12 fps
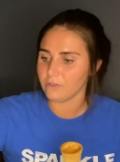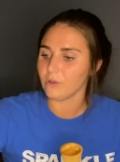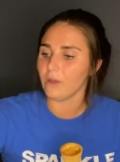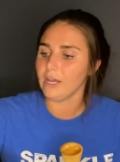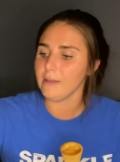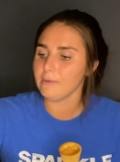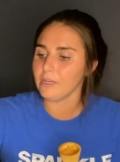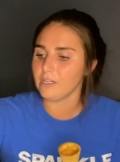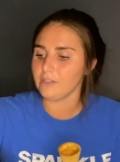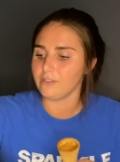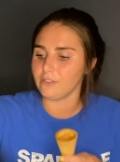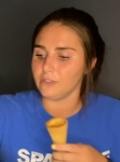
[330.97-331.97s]
So I'm
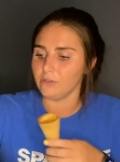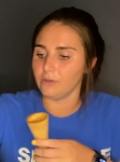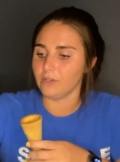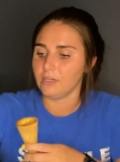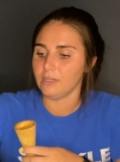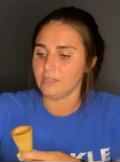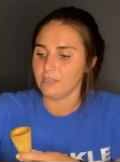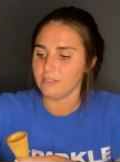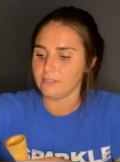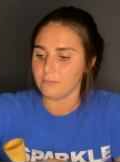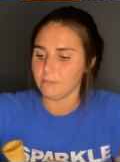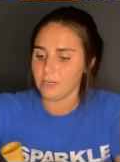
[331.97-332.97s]
gonna do
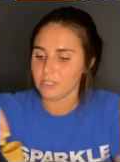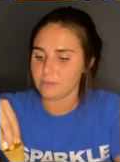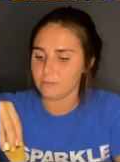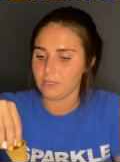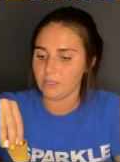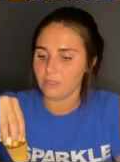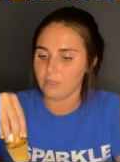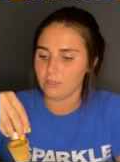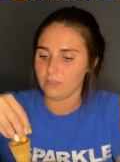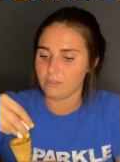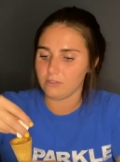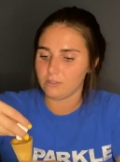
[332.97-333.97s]
some
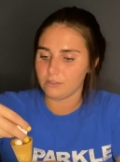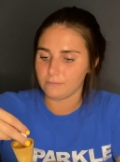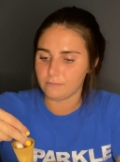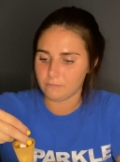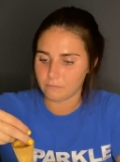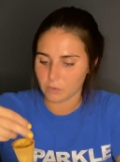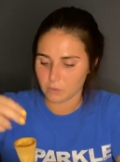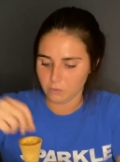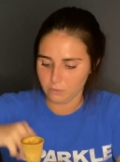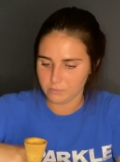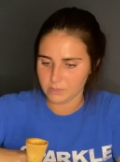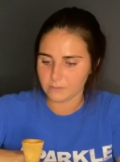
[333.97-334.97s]
marshmallows,
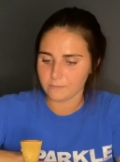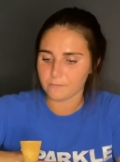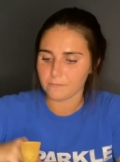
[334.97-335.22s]
oops,